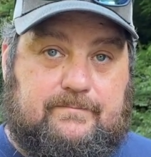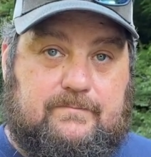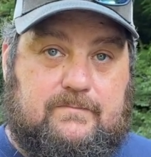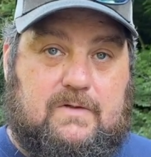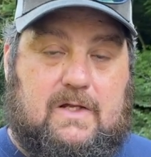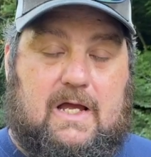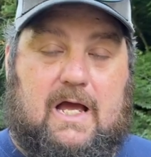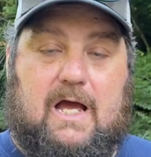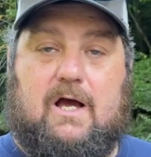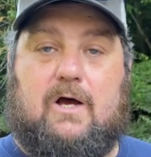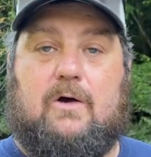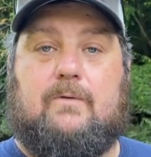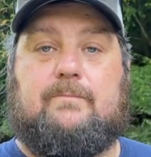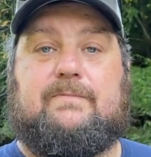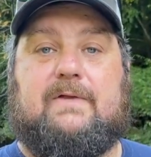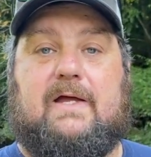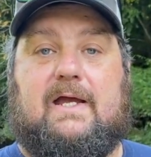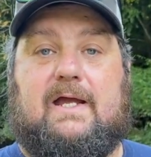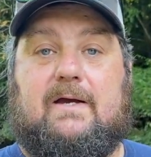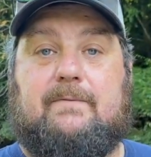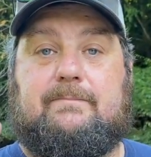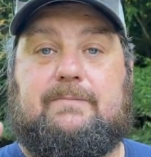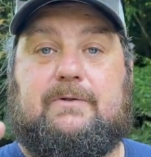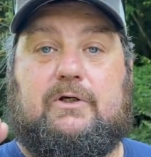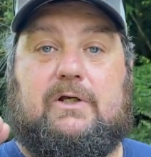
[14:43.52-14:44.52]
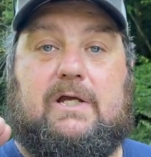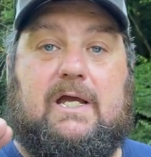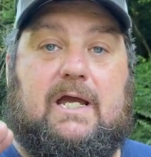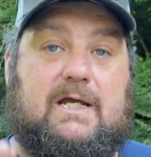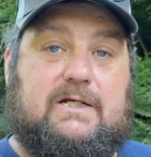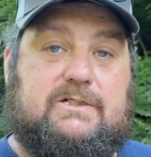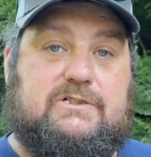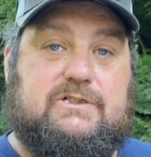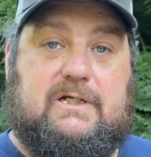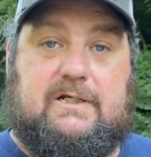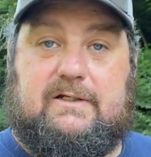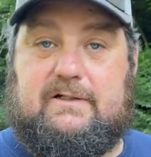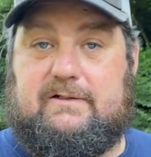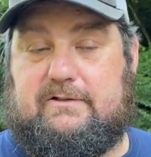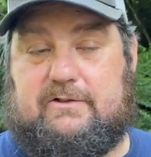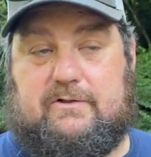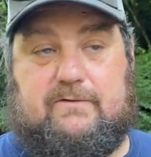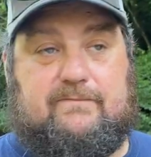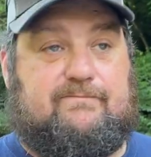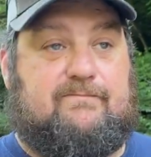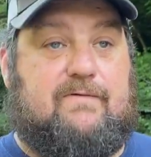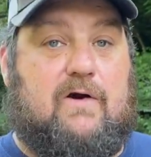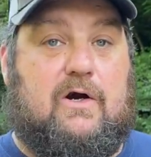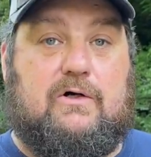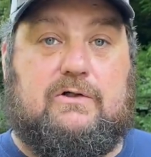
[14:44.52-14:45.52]
I hope they help you catch your
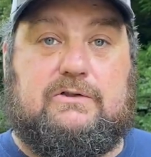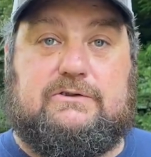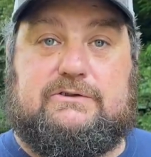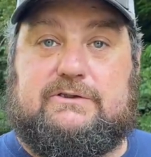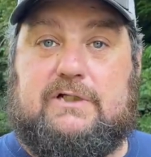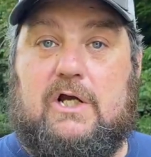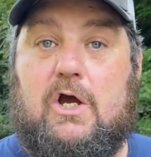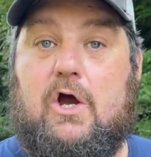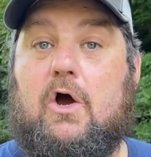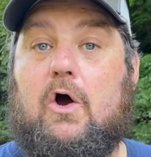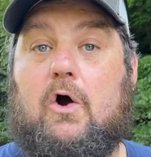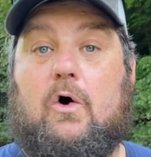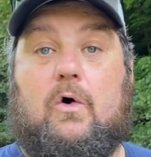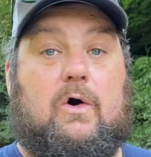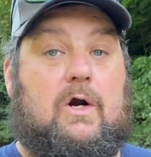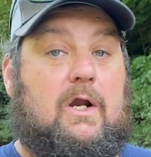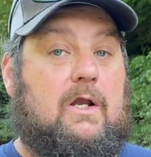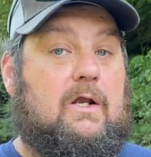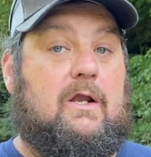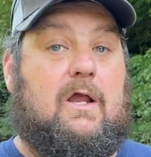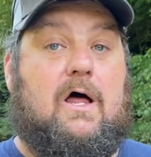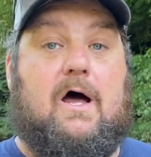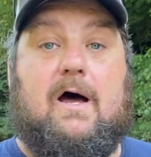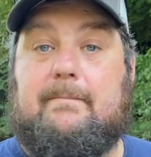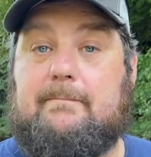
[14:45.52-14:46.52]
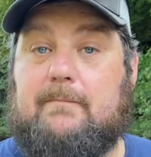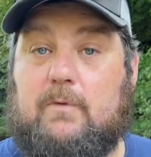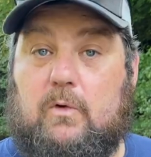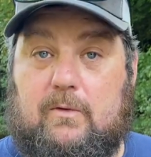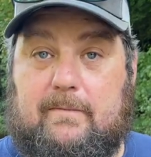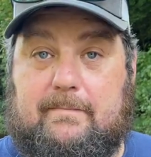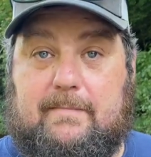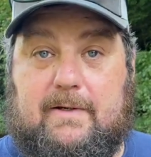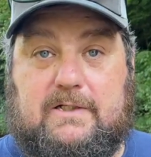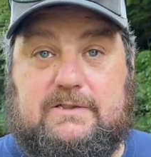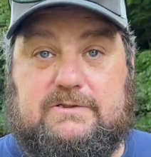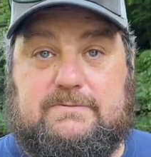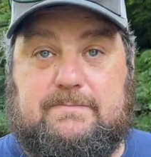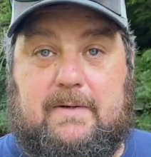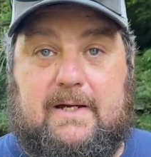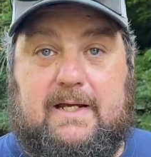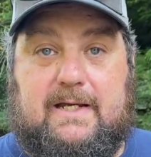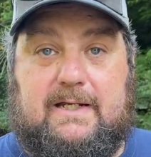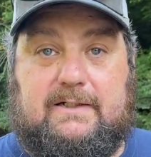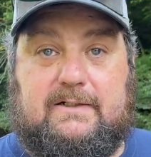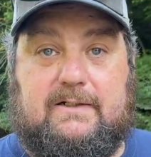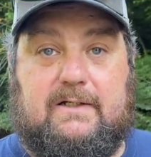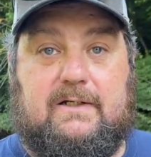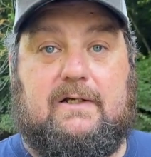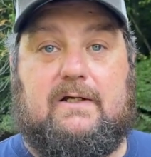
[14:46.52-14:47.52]
first or a lot more buzz
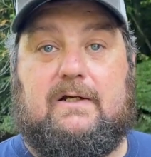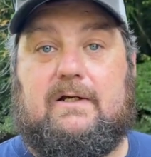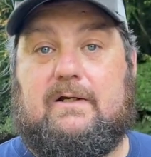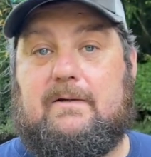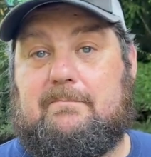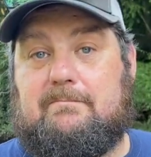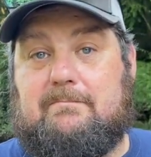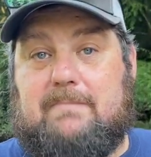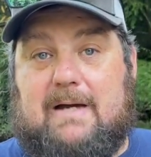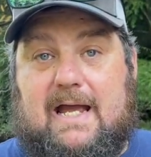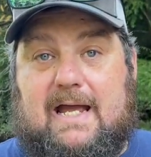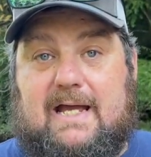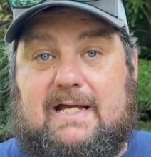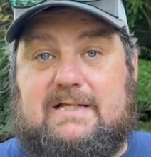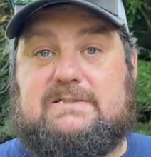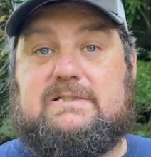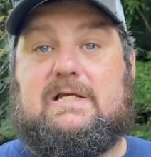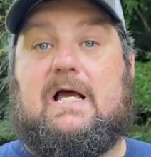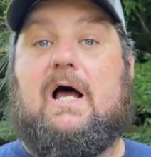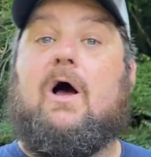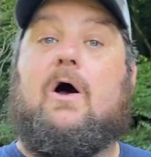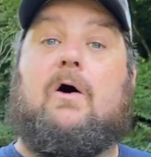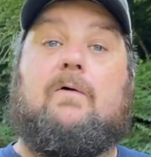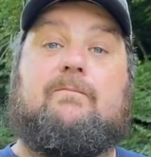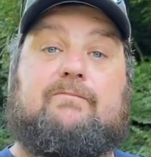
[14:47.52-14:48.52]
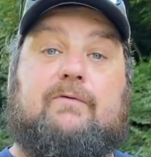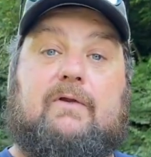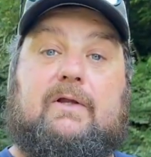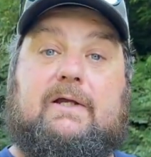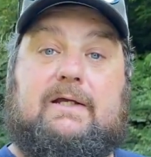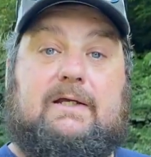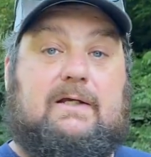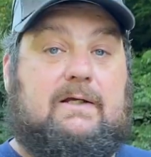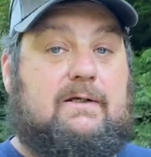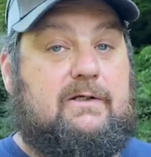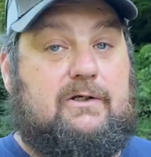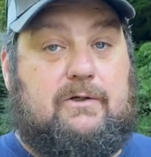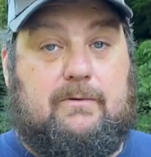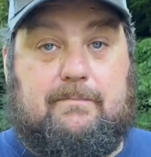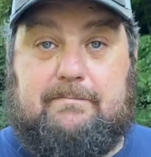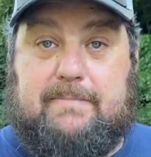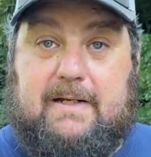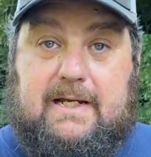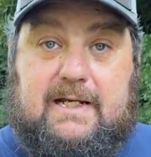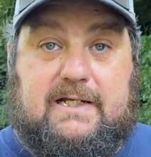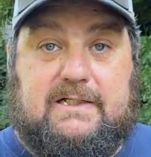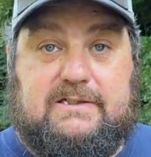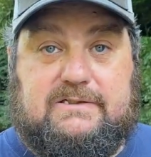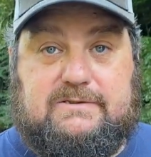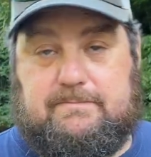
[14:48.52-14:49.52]
bait bass. Hopefully your
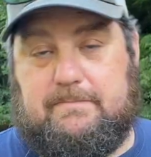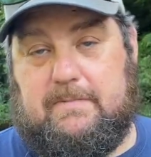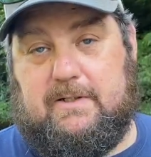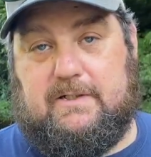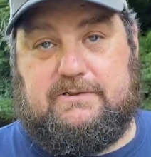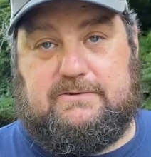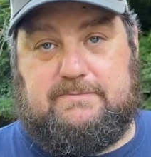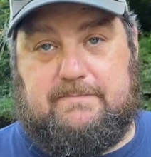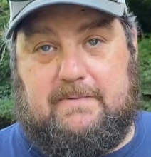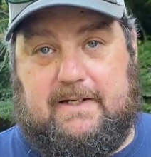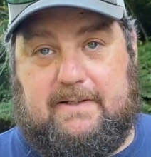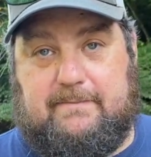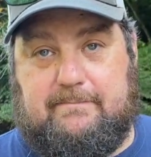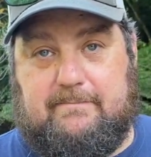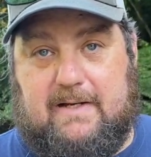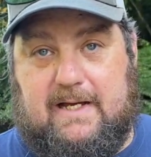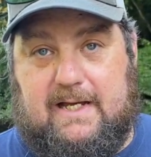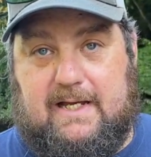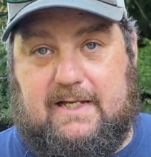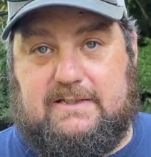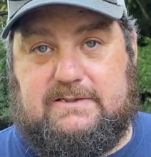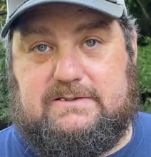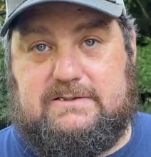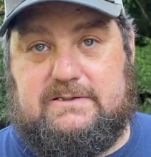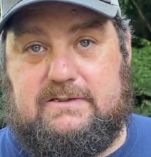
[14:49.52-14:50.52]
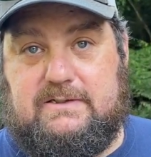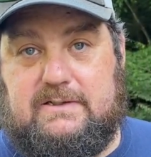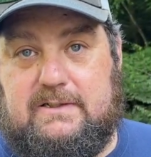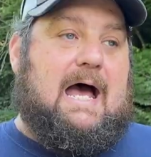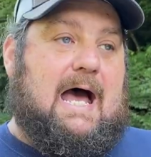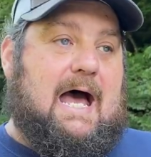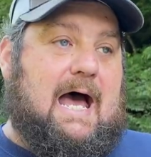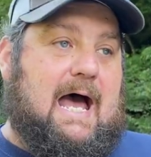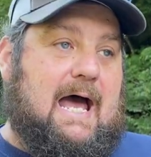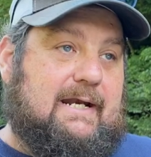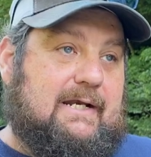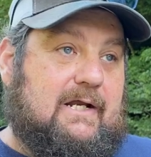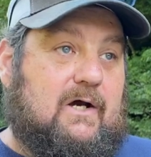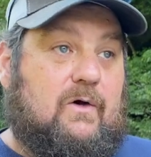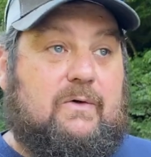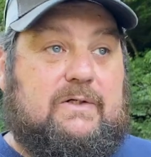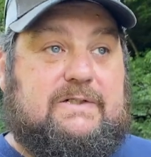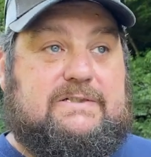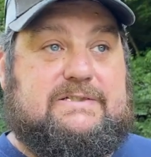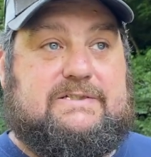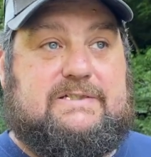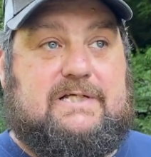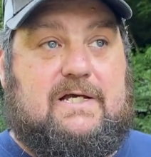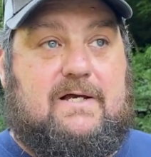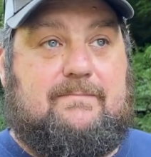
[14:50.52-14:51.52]
biggest buzz bait bass. I know
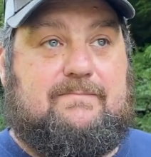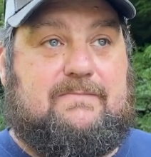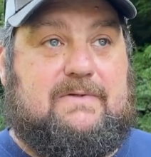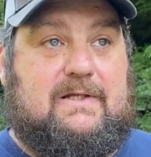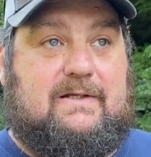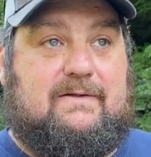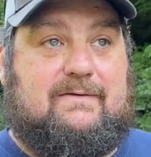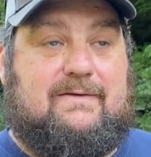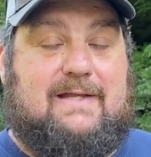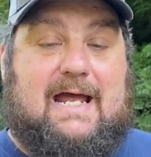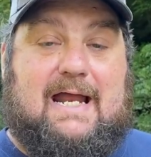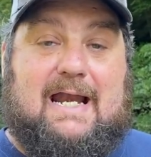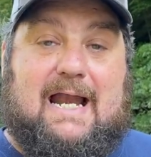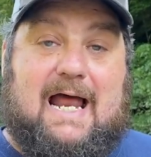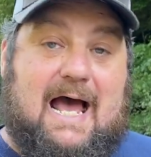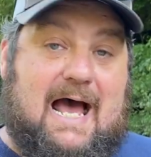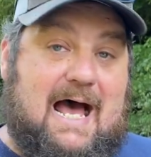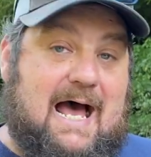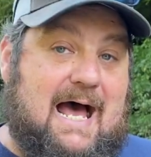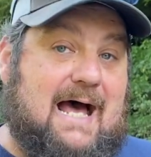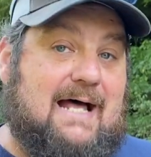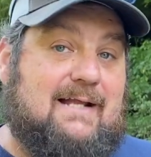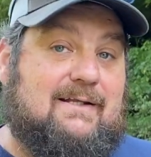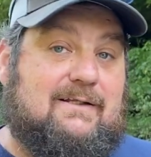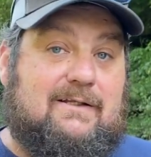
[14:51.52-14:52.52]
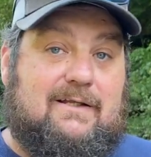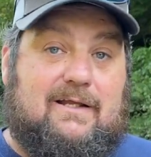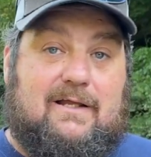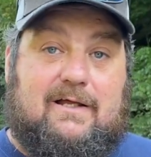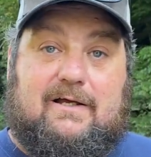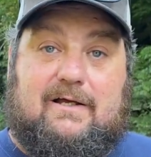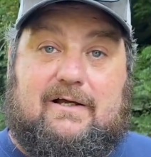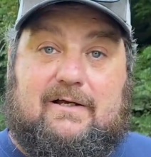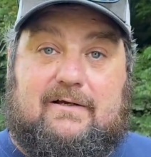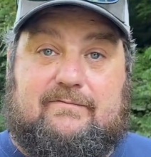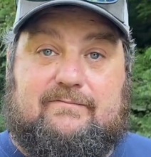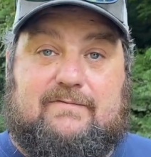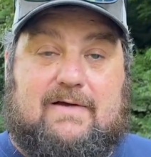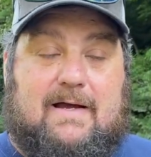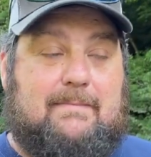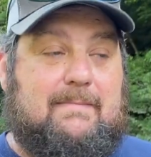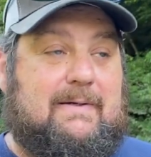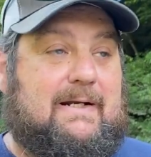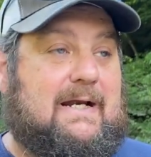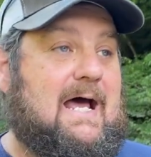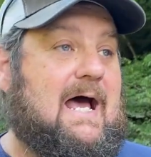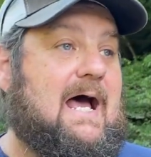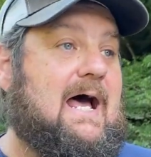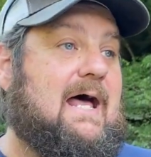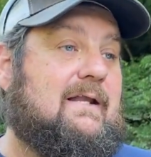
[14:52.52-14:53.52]
it's something that I love. I
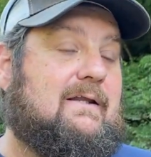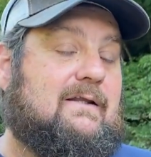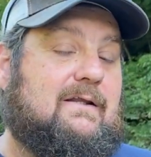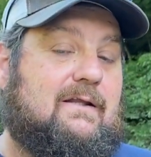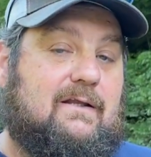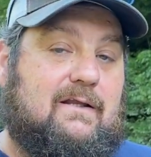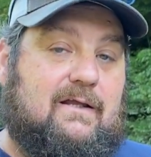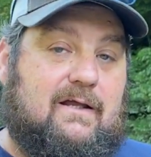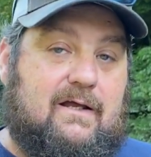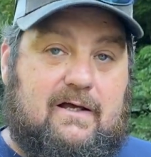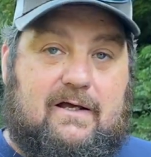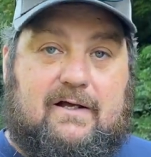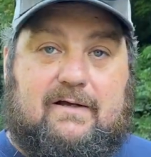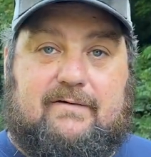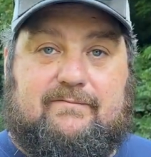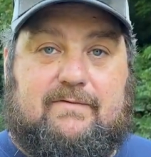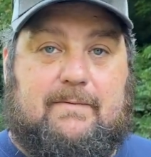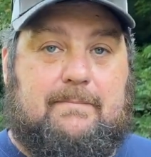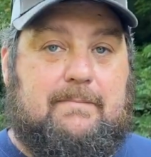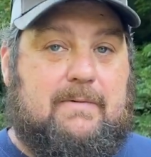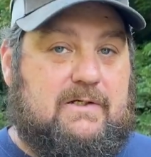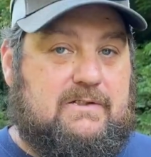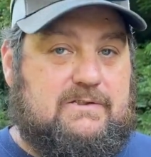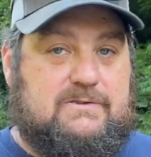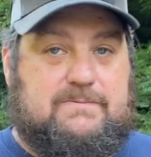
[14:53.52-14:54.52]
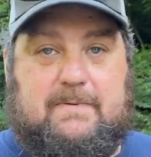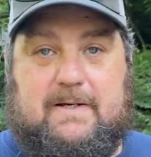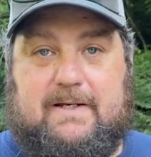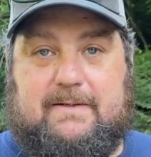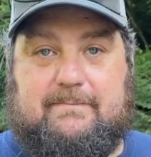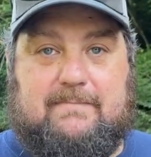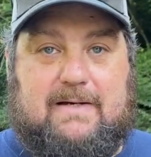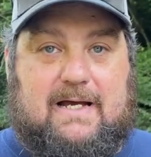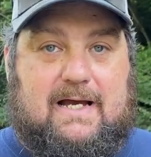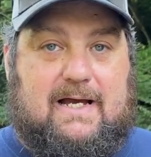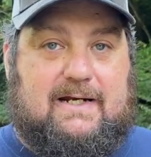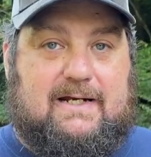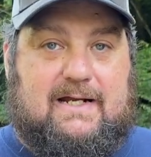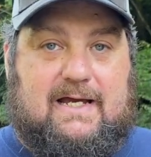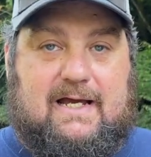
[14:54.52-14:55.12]
mean, I love a buzzbait bite.